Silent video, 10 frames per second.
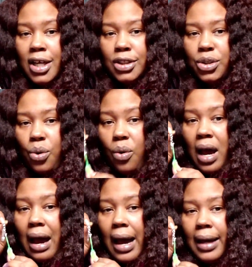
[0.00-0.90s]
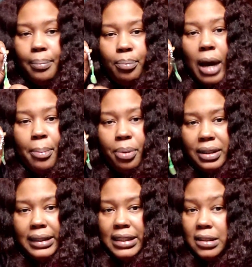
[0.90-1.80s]
So I
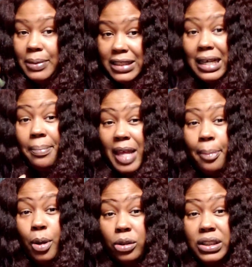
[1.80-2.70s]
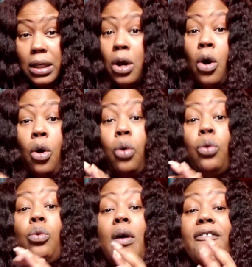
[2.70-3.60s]
put these because I'm that person
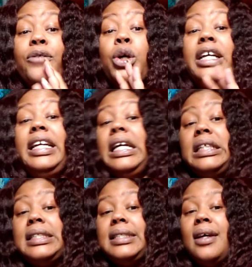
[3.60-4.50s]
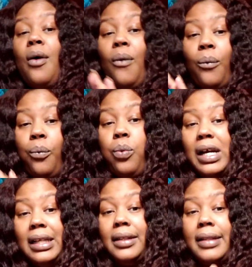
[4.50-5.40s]
who forgets
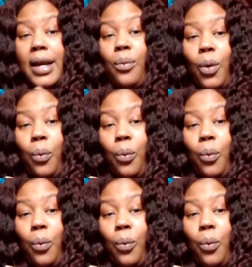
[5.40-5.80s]
what hook they